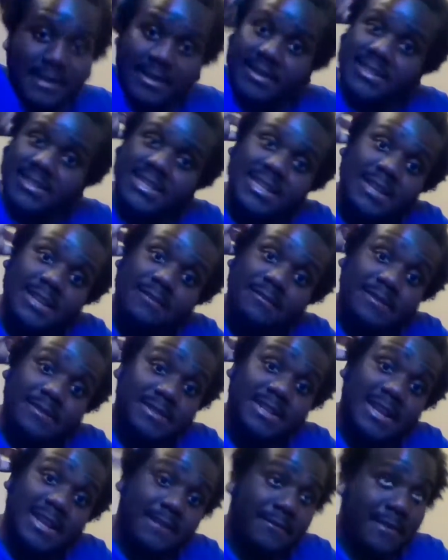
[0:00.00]
getting to see the love of
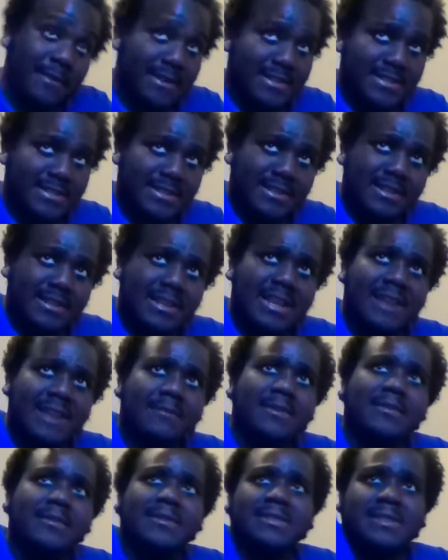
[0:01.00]
his guy if still alive
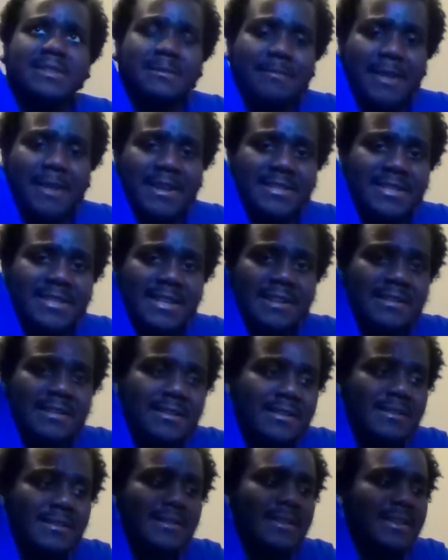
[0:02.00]
when they went to the base to get
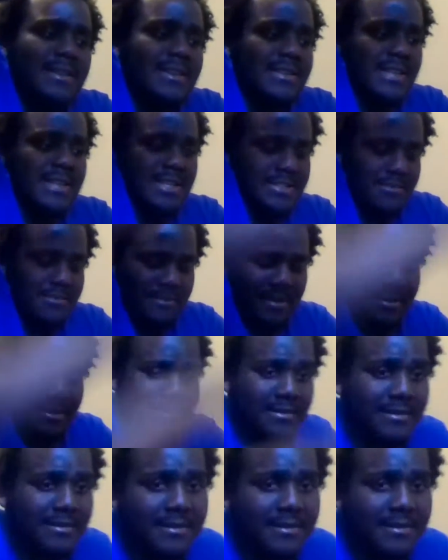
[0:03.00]
the Tesseract.